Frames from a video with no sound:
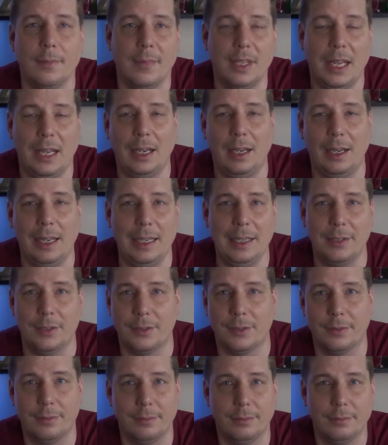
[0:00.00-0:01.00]

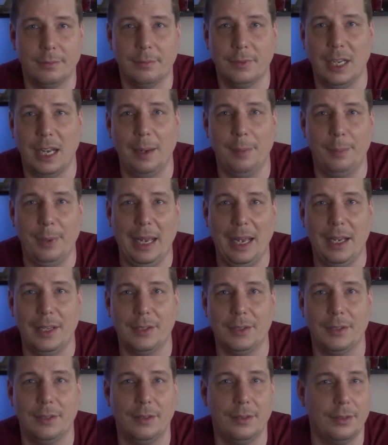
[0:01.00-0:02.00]
As time
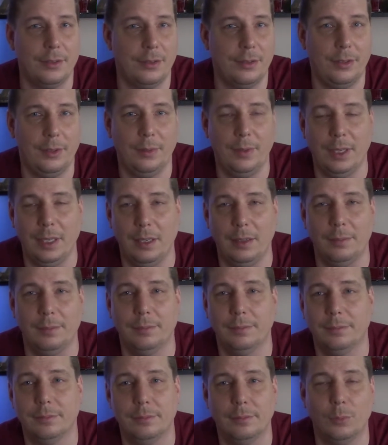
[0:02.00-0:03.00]
passes, you
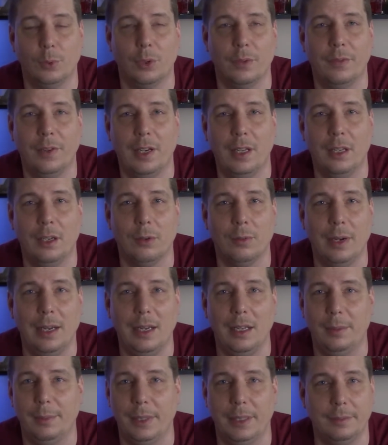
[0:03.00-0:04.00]
need more video
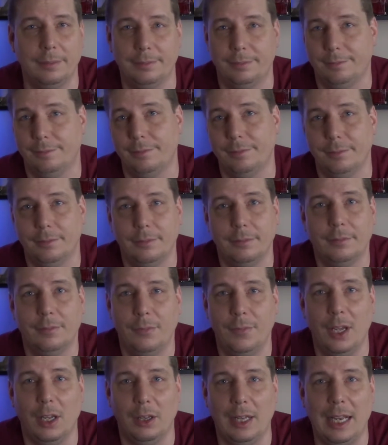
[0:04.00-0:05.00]
RAM, and
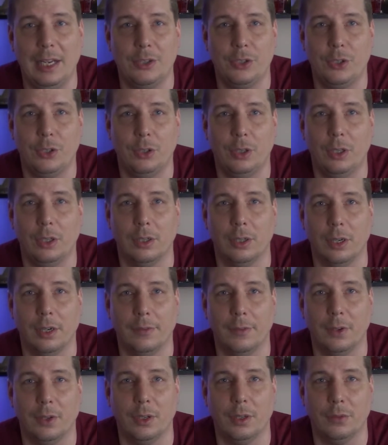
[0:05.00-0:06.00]
they'll last you longer
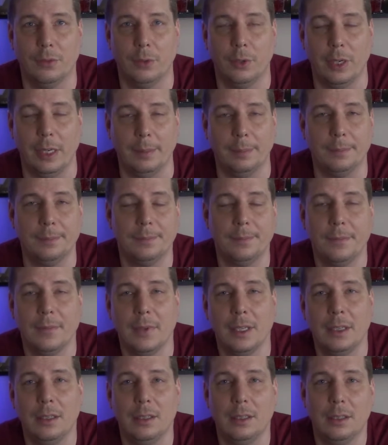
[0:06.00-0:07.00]
if you can afford it.
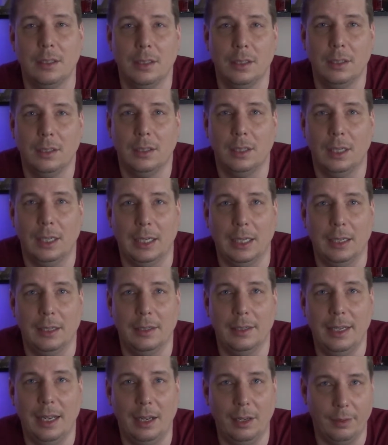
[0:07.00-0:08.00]

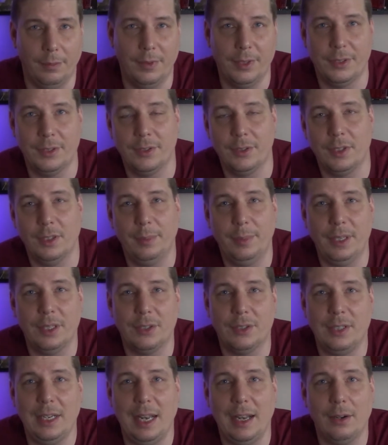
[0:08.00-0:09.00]
Now, this is going to be a
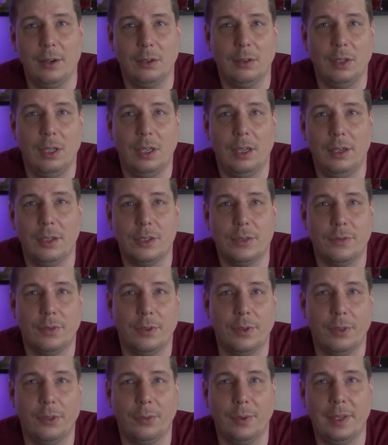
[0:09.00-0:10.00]
staggered launch for
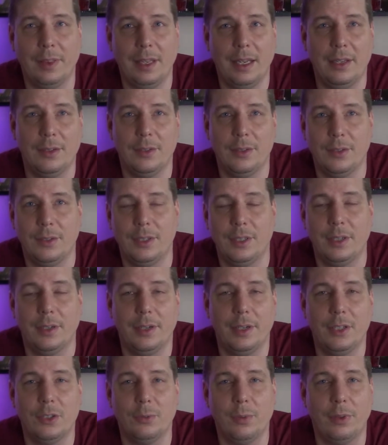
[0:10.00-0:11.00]
the 3000
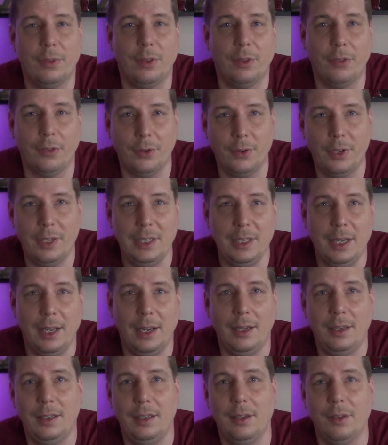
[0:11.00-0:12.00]
series, with the
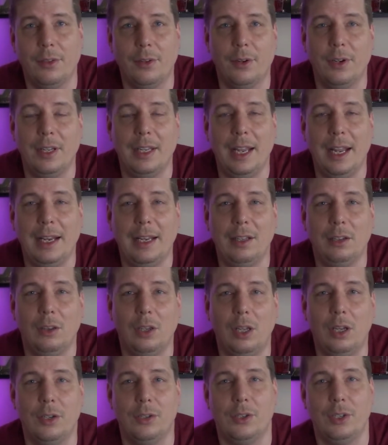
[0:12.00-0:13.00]
3090 and 3080
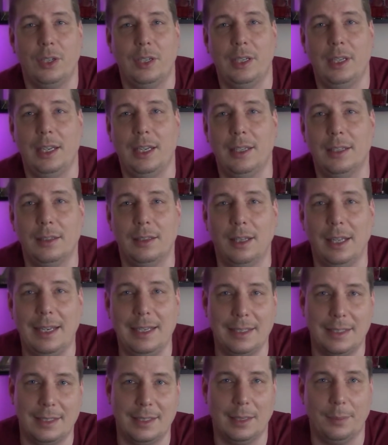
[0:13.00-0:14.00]
launching in
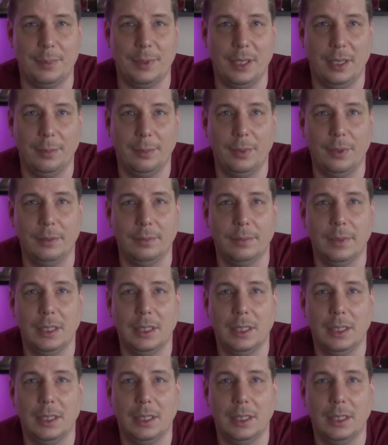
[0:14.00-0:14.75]
late September.